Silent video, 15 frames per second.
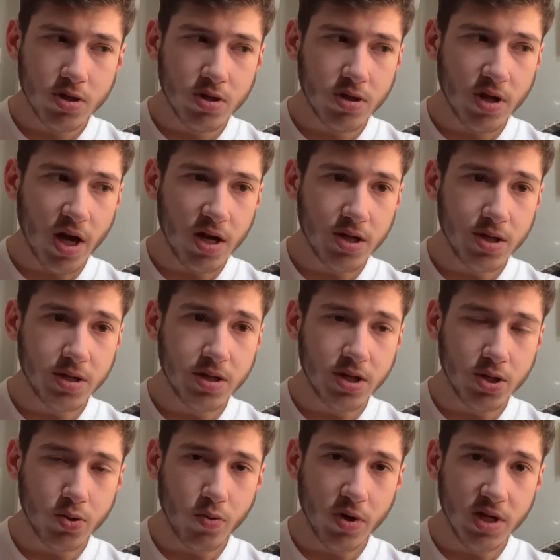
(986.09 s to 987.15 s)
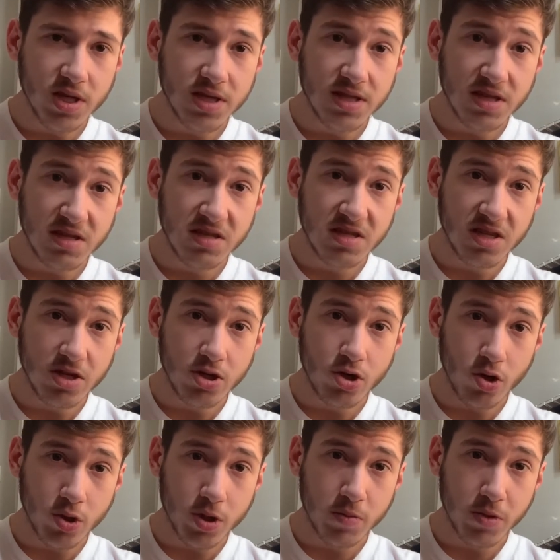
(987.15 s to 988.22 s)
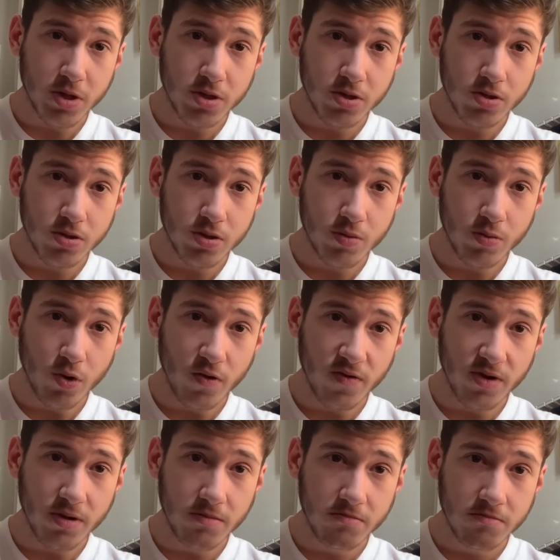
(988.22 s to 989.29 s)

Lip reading: That is the 2016 Ghostbusters movie.